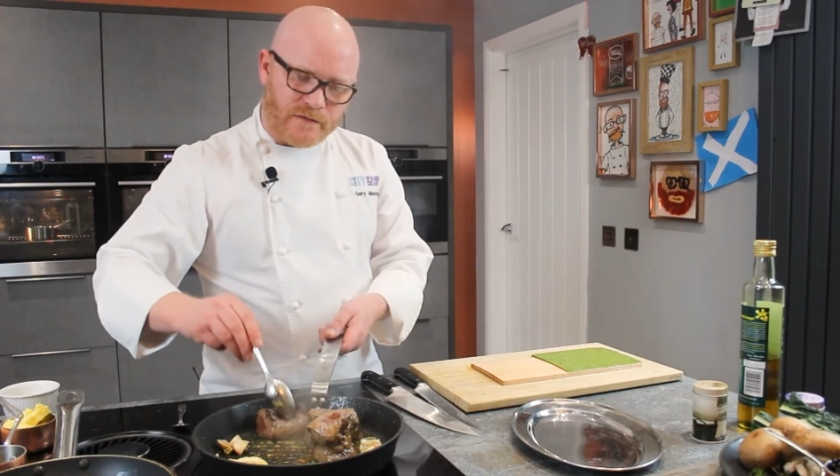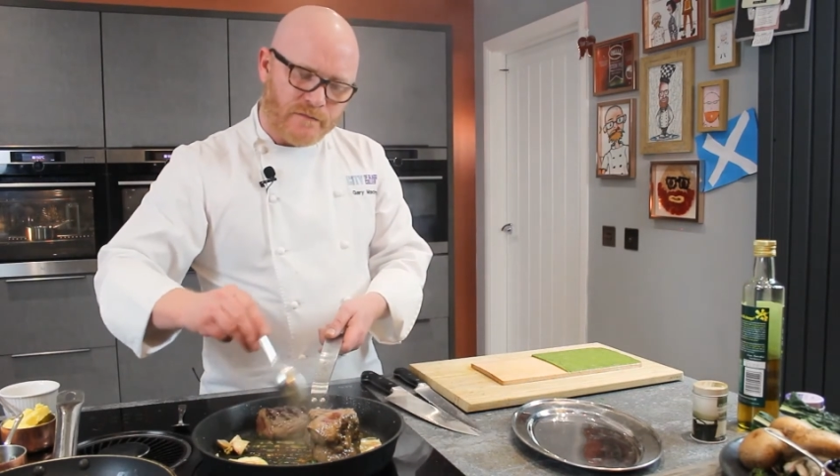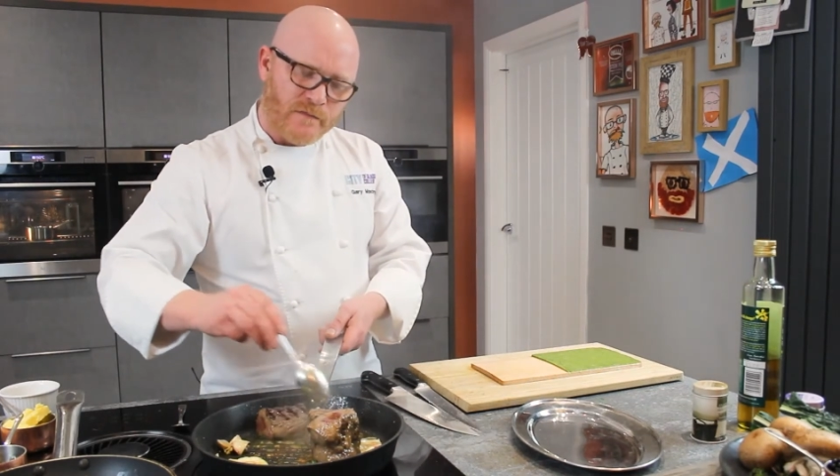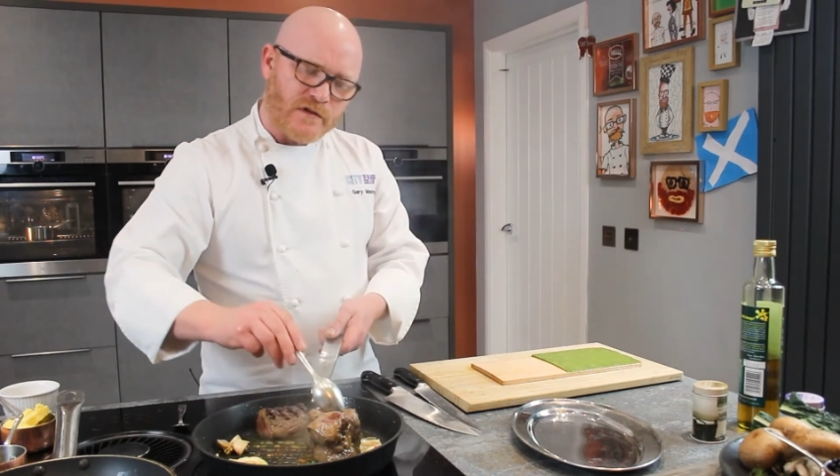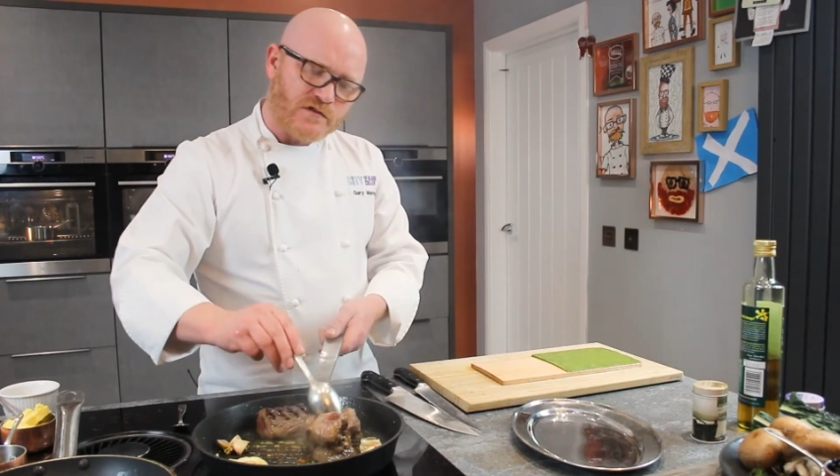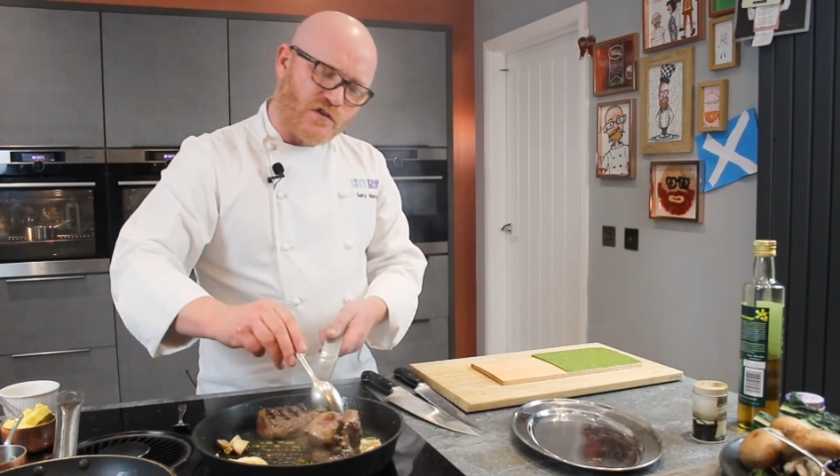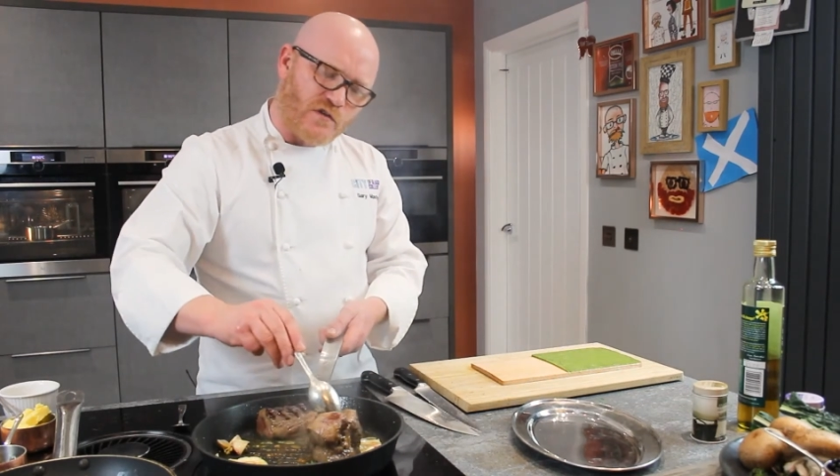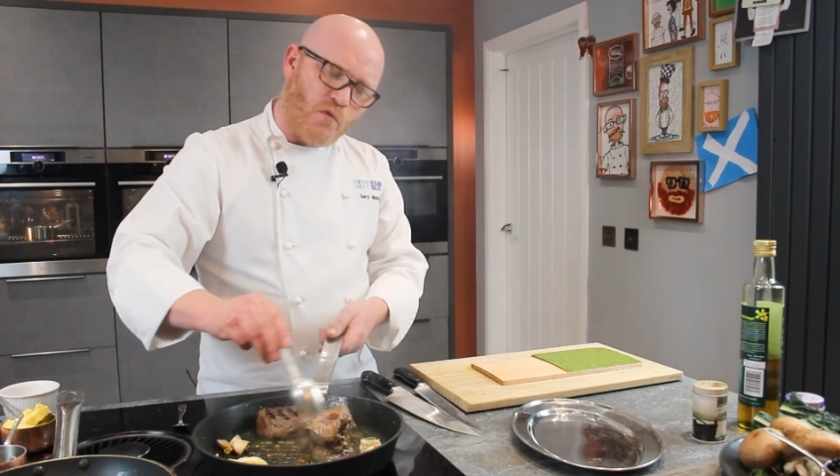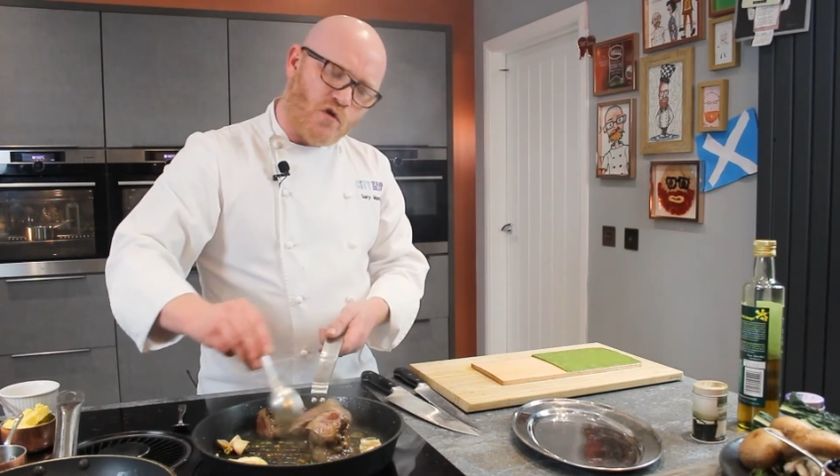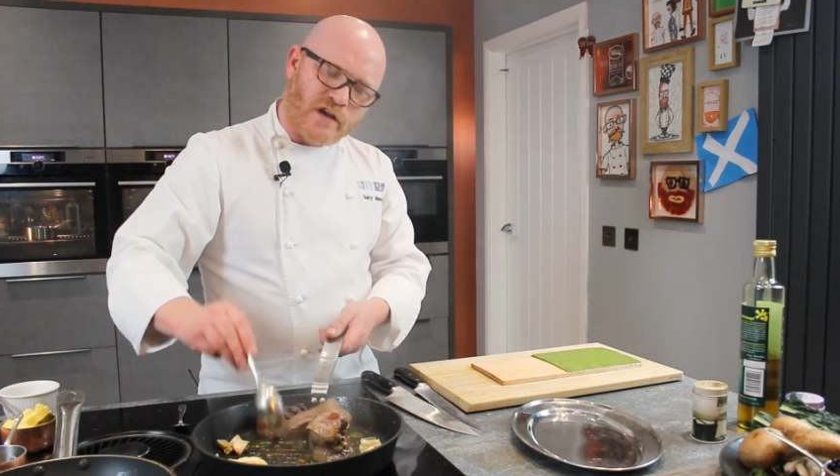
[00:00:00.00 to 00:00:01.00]
So the
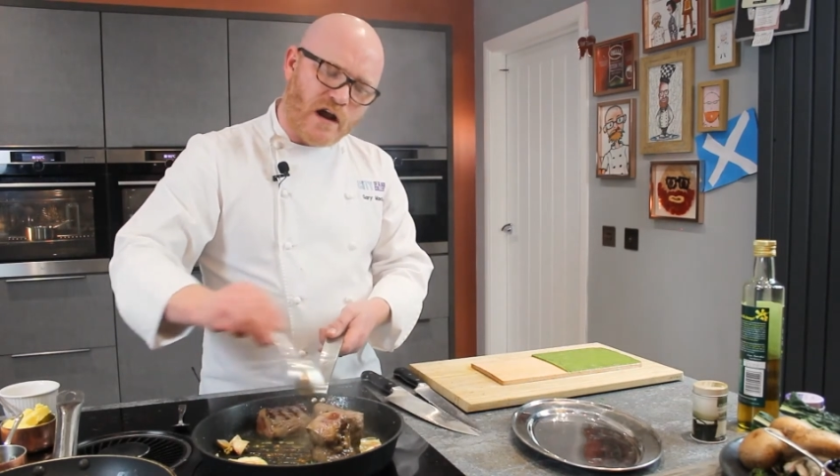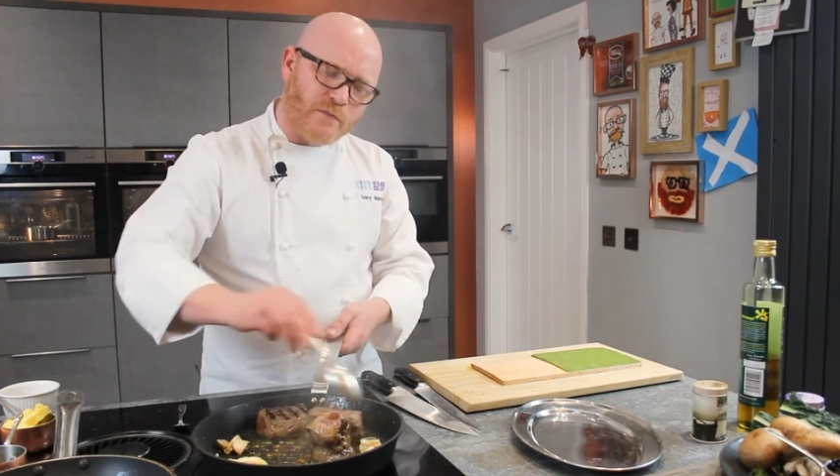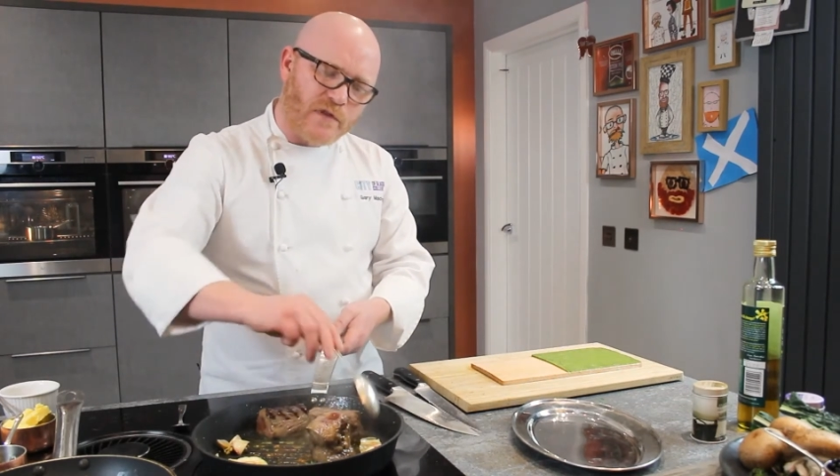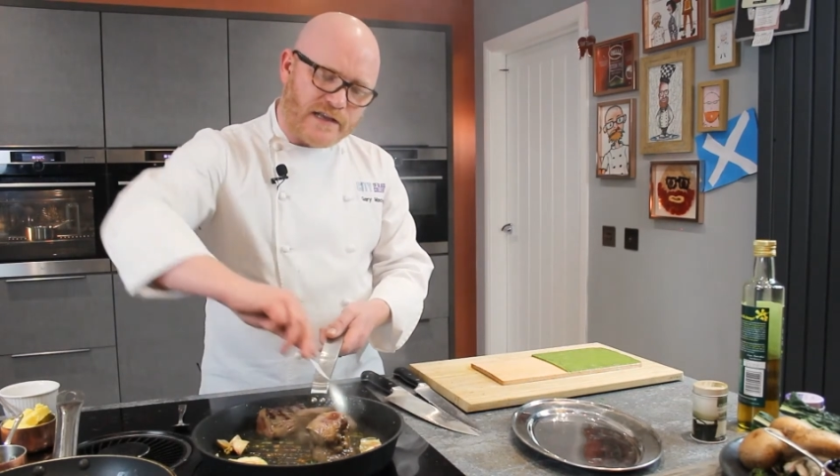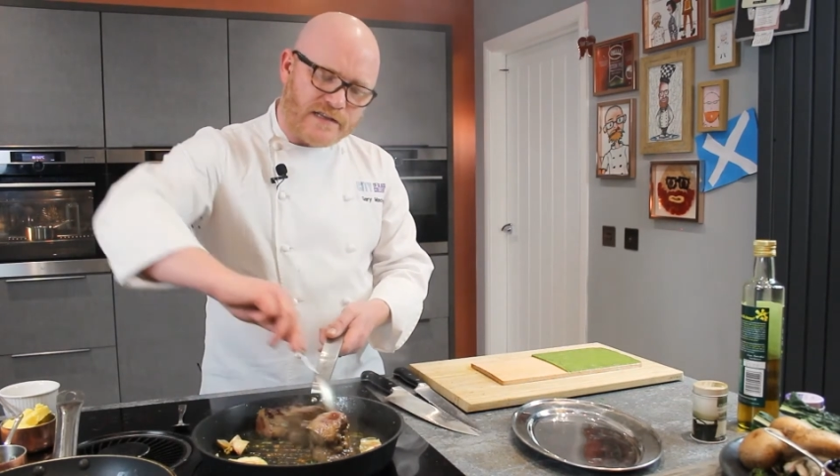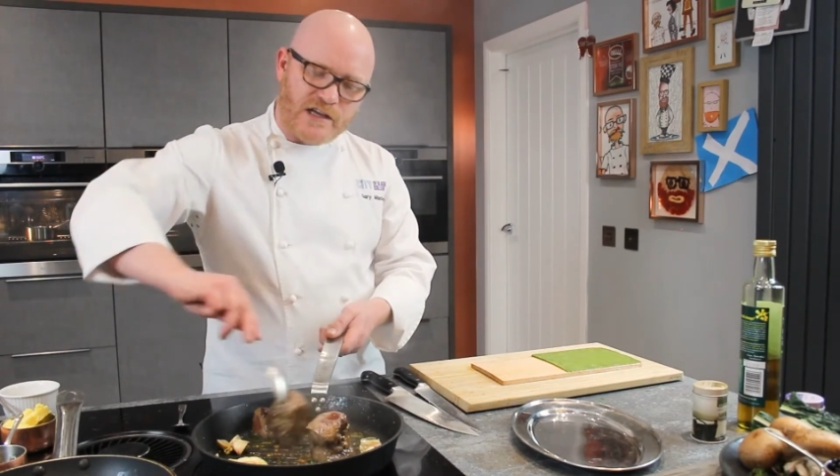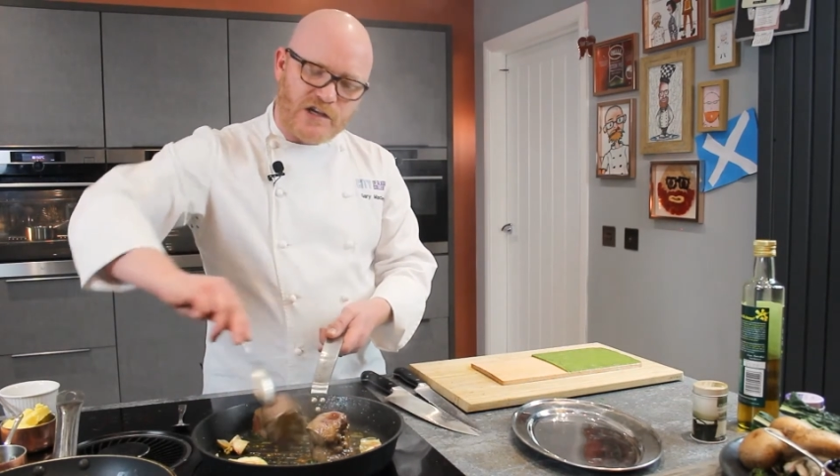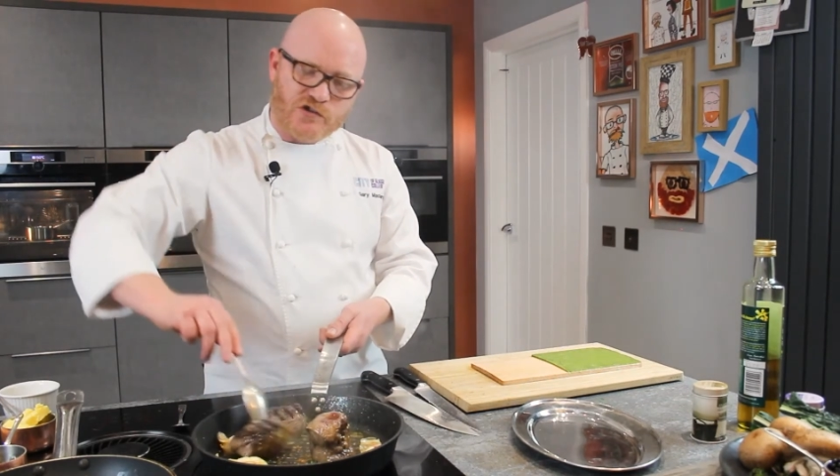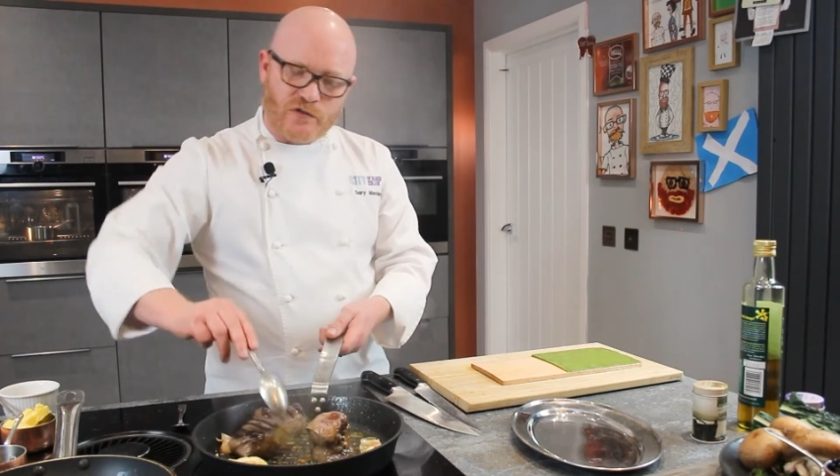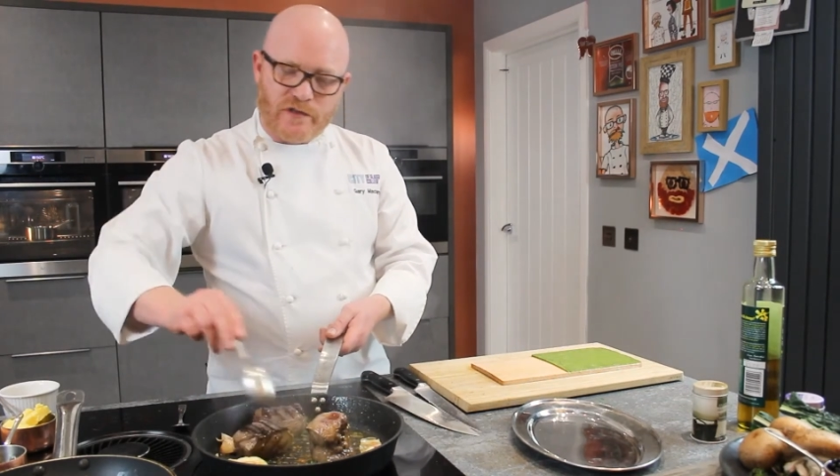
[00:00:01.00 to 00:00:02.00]
more
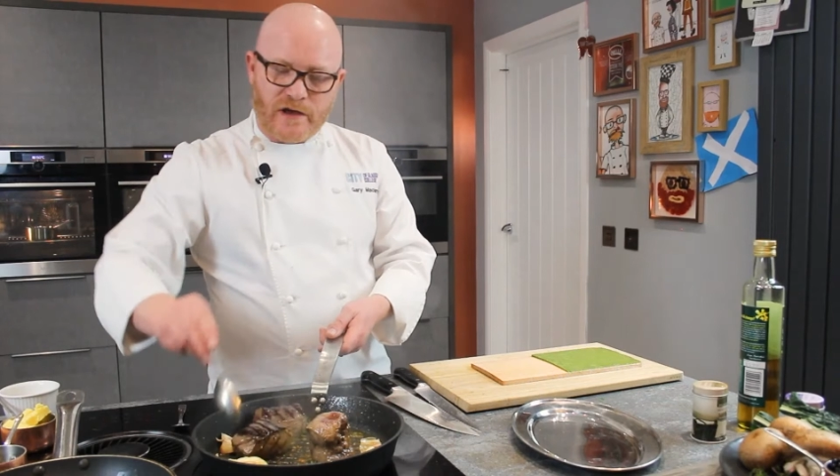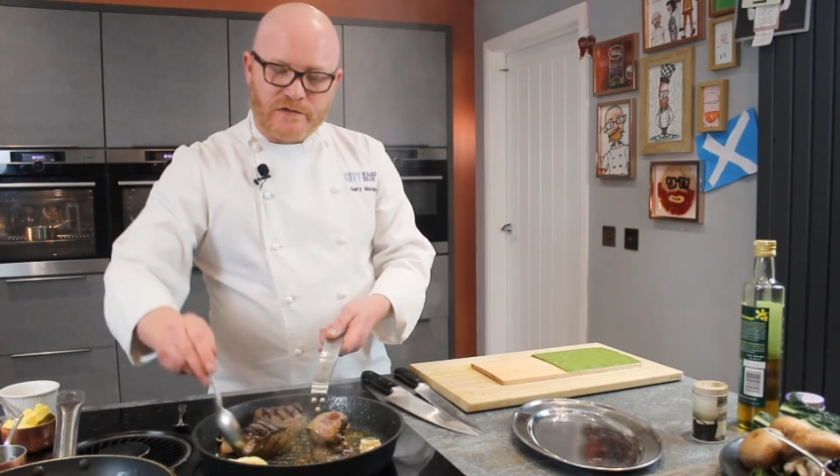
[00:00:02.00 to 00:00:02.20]
caramelisation on the